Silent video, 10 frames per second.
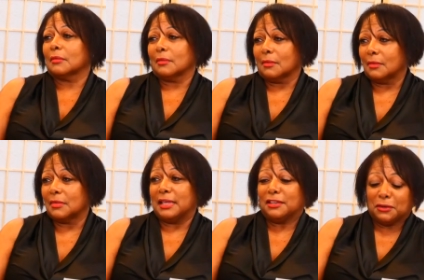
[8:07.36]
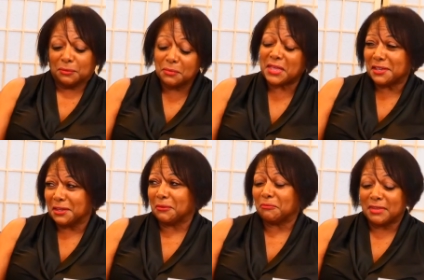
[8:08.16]
Yes. Thank you. Thank
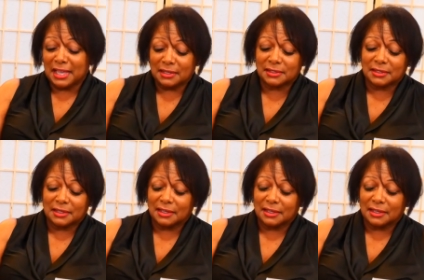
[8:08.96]
you. Yes. You